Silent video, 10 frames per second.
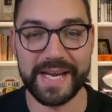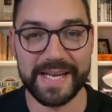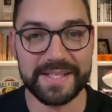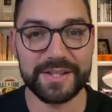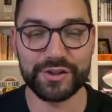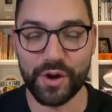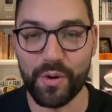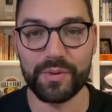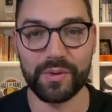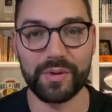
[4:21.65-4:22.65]
is the
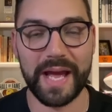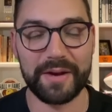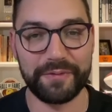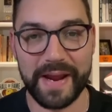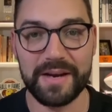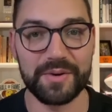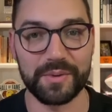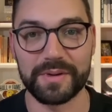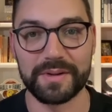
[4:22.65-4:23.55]
total at FanDuel.